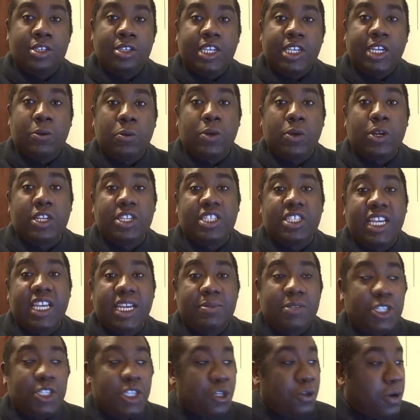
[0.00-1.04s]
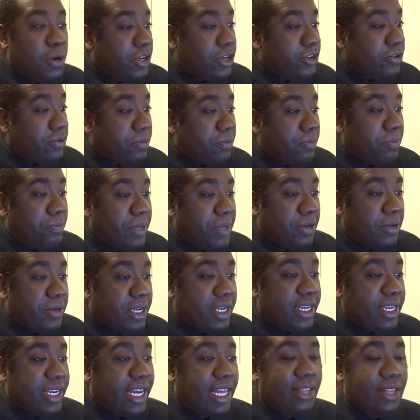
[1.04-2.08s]
looks like we're going to save $200
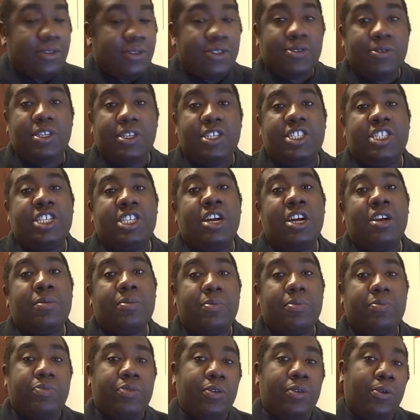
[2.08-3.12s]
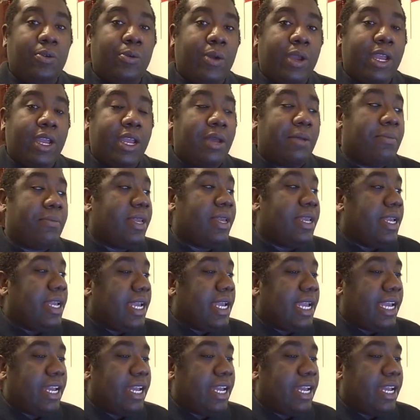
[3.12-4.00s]
billion on a TARP program.